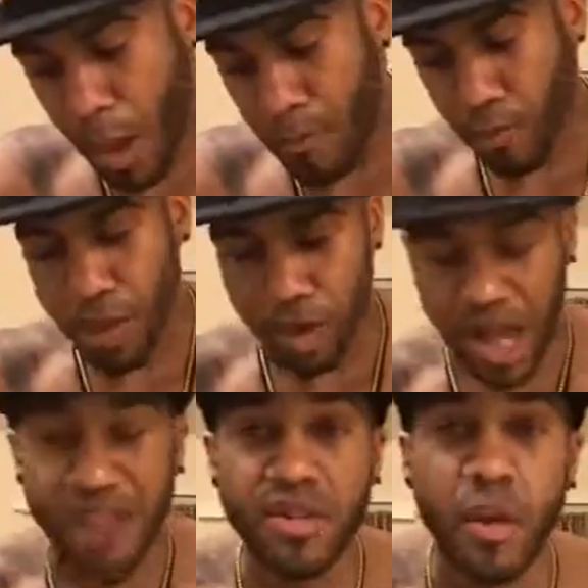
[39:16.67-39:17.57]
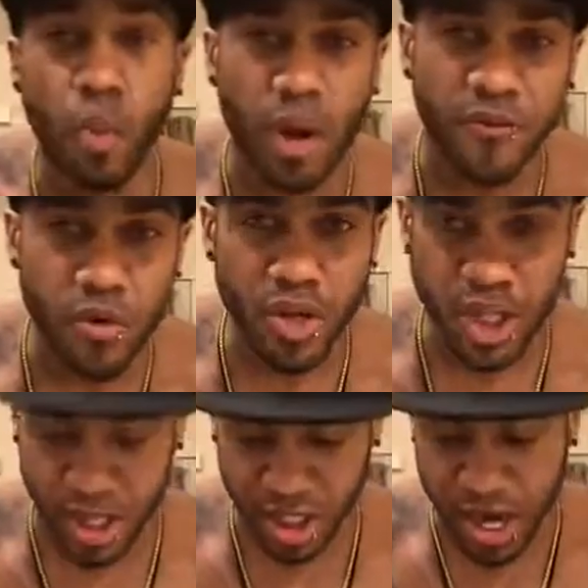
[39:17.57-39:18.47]
Burritos, I've done one food
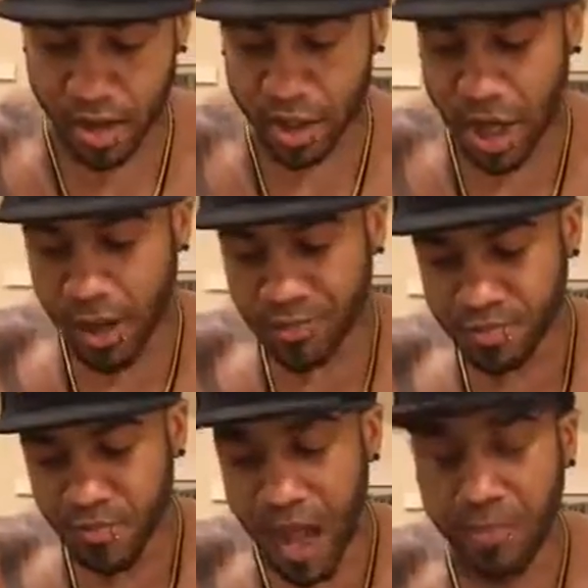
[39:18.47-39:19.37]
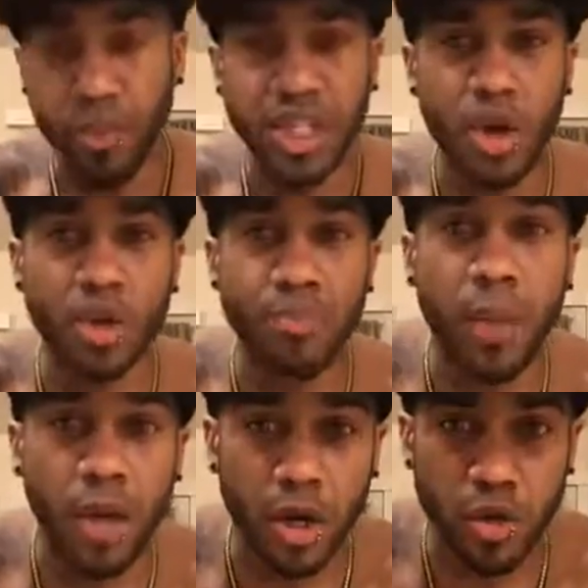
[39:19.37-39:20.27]
eating challenge at a place called
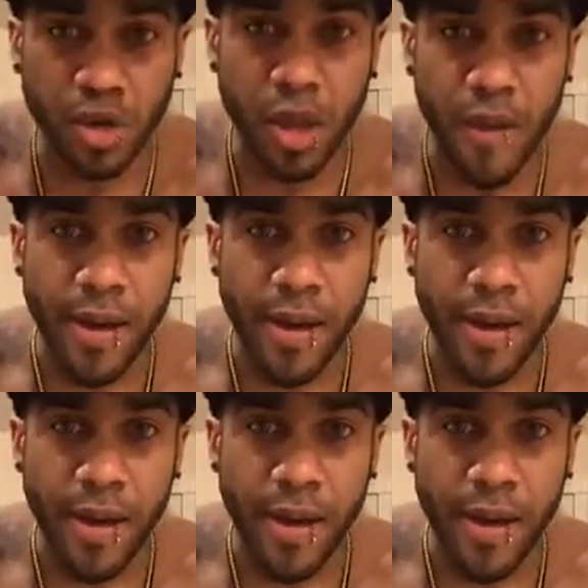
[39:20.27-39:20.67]
Bubba Coo's,